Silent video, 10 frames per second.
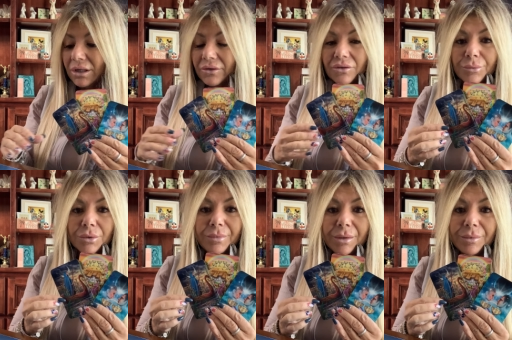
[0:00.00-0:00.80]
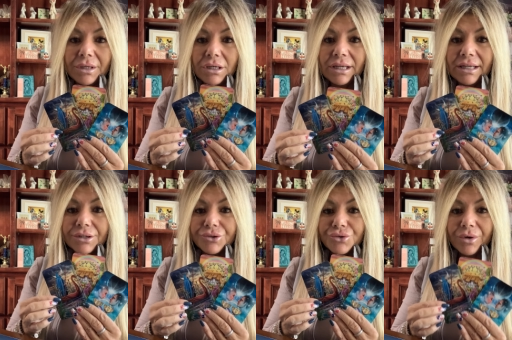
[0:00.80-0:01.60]
Someone may be needing
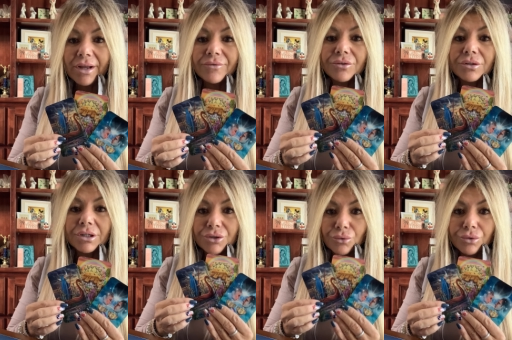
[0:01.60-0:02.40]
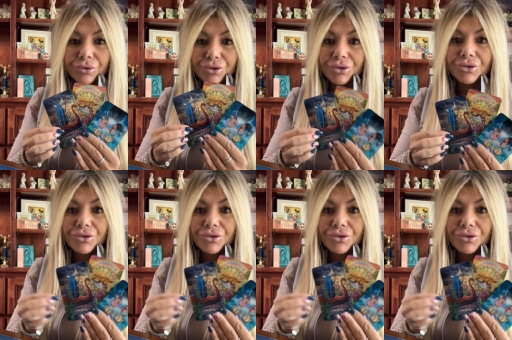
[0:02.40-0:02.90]
to travel in order to,